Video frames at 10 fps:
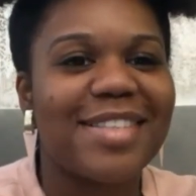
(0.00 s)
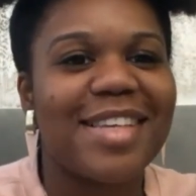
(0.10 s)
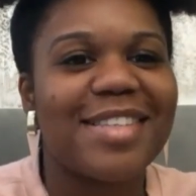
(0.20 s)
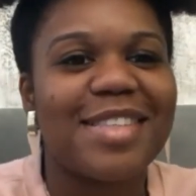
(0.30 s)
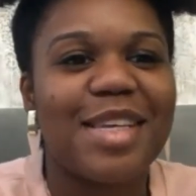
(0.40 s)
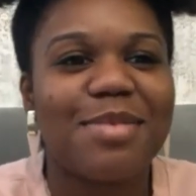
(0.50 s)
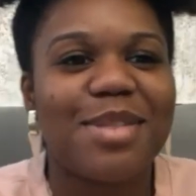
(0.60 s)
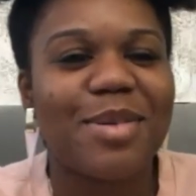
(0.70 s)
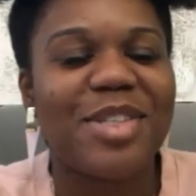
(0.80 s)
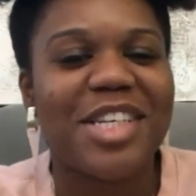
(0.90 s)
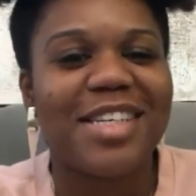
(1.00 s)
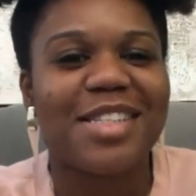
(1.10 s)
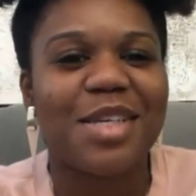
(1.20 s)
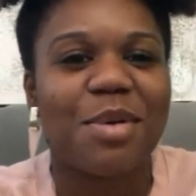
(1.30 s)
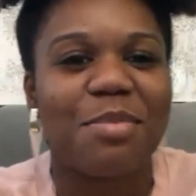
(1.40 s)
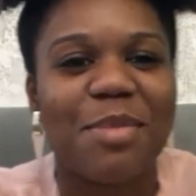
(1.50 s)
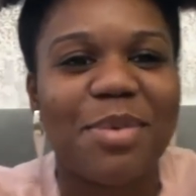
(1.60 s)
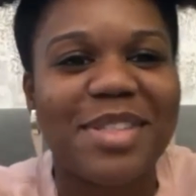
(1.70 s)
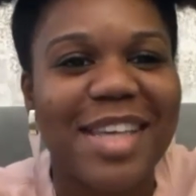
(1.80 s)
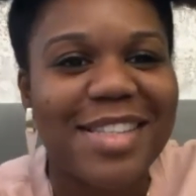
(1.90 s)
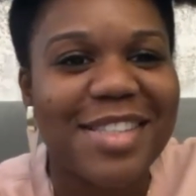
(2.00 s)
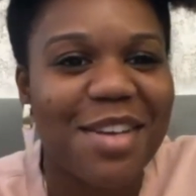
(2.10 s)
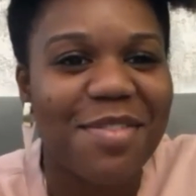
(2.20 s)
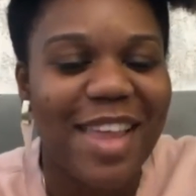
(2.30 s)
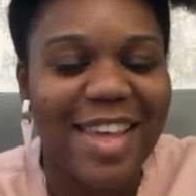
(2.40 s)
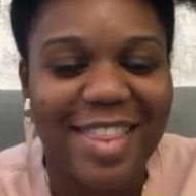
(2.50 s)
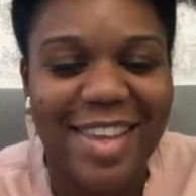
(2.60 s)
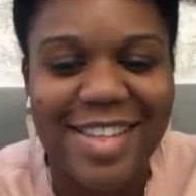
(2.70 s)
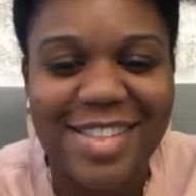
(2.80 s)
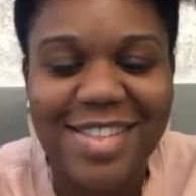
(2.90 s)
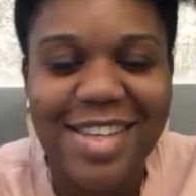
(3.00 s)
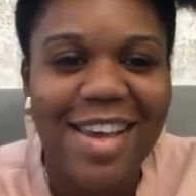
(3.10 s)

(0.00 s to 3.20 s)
it seems so cheesy when people say stuff like this.